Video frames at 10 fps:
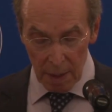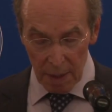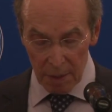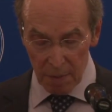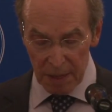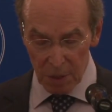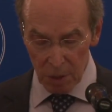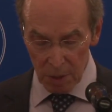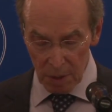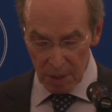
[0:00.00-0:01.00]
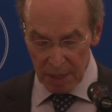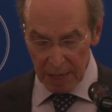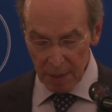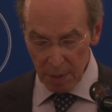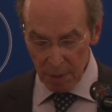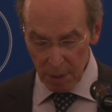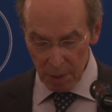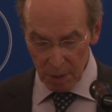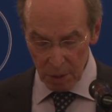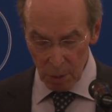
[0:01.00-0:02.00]
Interventions in the second and
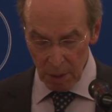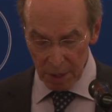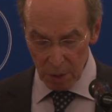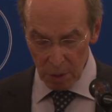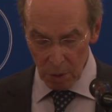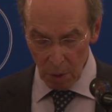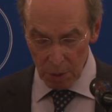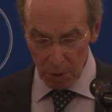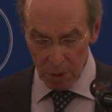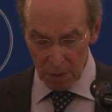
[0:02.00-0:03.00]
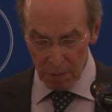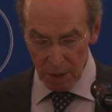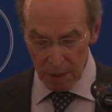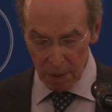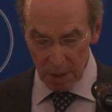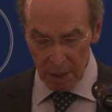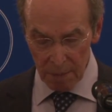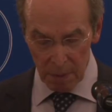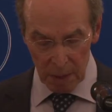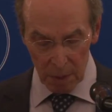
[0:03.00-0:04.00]
third situations also confront the
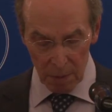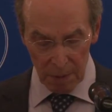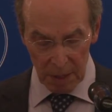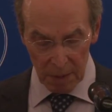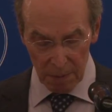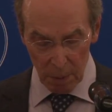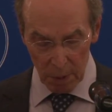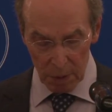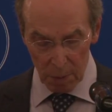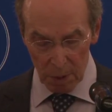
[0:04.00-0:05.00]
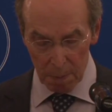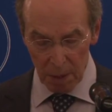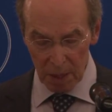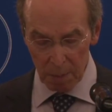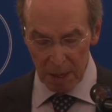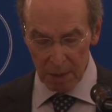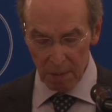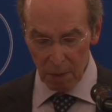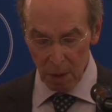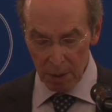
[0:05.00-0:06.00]
intervening force with the prospect
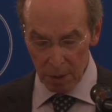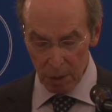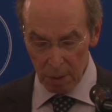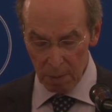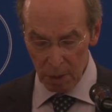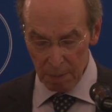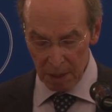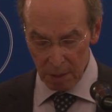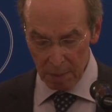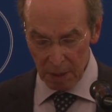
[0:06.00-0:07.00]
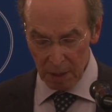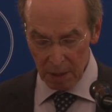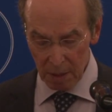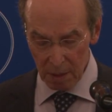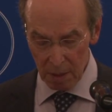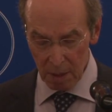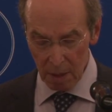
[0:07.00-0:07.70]
of longer-term responsibilities.